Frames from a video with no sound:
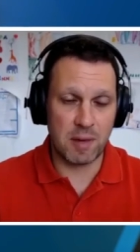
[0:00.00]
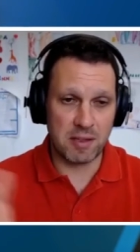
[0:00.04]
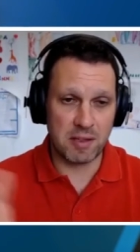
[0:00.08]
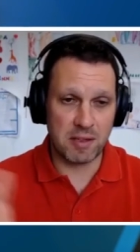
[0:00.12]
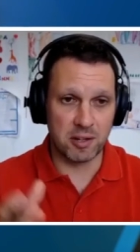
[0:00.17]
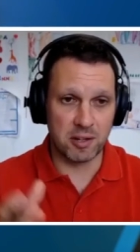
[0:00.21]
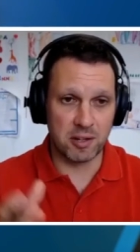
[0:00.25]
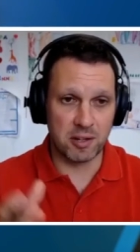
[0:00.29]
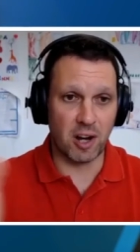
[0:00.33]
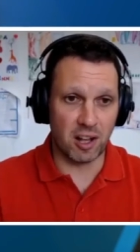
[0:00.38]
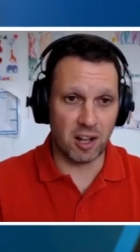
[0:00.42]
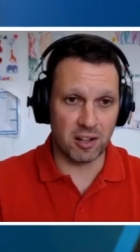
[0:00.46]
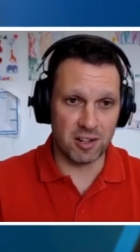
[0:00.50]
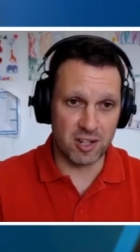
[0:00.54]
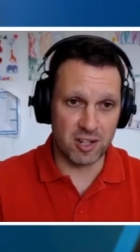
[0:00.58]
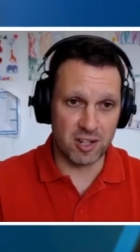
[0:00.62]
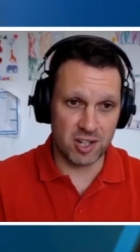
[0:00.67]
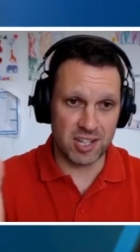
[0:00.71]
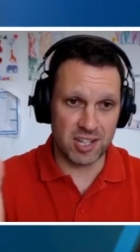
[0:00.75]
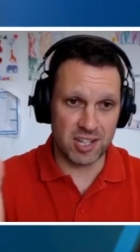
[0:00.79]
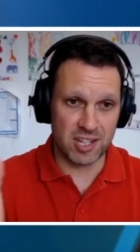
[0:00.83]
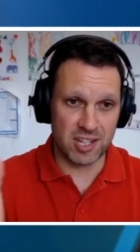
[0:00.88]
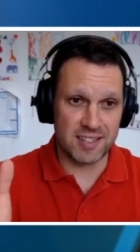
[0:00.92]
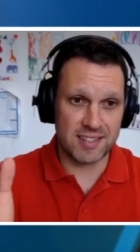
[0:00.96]

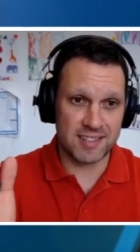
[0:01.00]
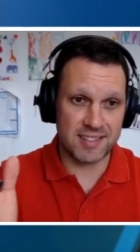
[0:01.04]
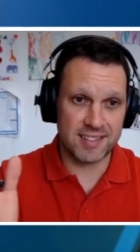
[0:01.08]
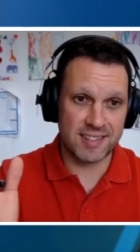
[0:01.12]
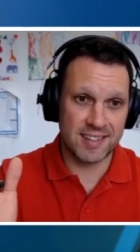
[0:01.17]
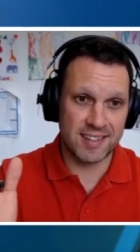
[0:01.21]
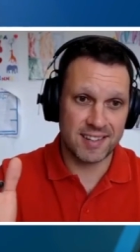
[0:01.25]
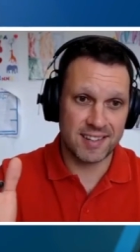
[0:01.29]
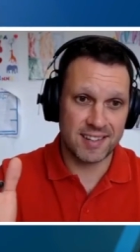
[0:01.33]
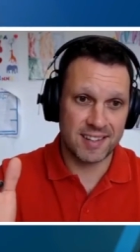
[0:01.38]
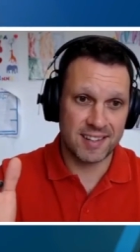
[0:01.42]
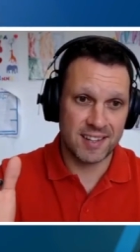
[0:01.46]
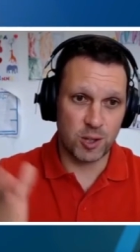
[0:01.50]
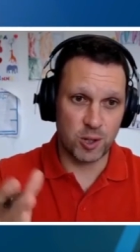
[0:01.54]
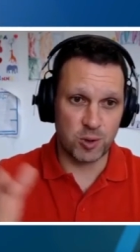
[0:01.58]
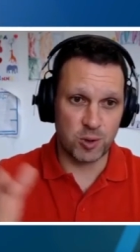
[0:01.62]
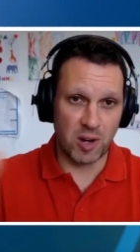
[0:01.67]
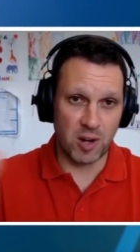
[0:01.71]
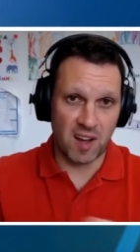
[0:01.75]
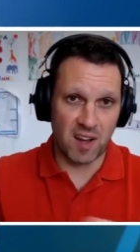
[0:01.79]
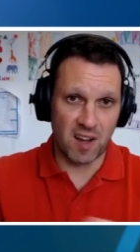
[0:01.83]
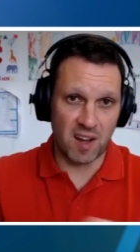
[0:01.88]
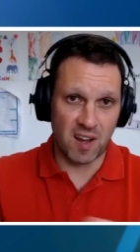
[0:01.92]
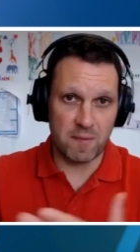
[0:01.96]
methodologies to
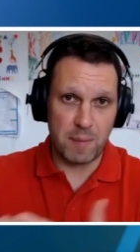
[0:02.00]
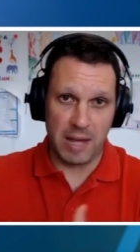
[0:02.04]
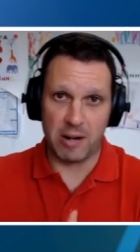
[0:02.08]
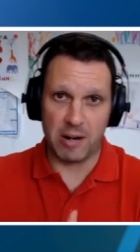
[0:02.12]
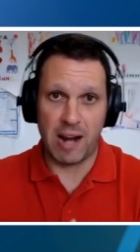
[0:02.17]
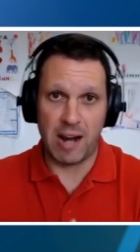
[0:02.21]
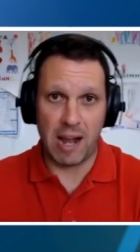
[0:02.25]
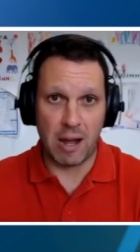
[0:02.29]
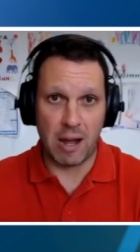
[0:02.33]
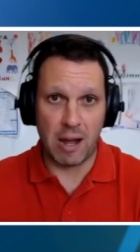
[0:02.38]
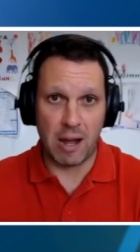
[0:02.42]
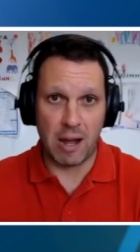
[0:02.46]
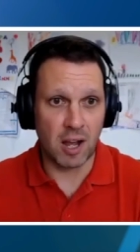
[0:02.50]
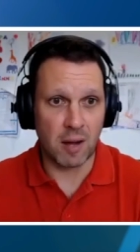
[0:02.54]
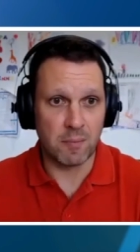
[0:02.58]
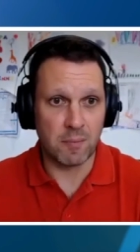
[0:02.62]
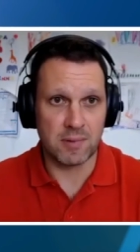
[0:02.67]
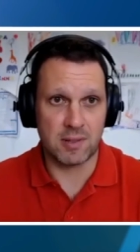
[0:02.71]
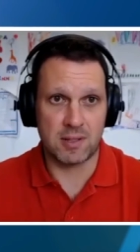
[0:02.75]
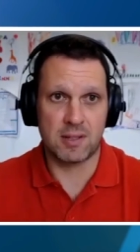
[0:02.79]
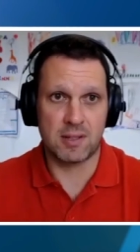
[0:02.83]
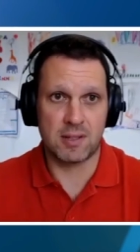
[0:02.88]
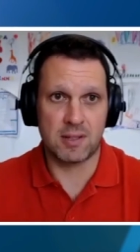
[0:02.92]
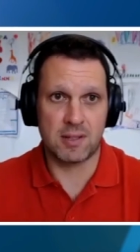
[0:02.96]
drive better
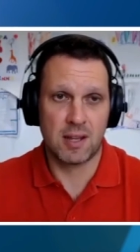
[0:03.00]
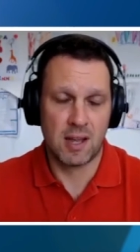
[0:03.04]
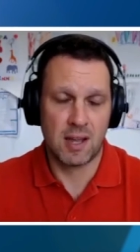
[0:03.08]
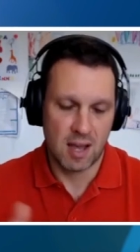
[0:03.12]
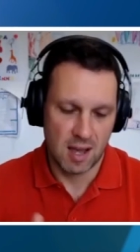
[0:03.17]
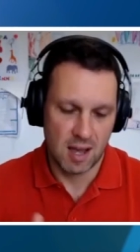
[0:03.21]
outcomes.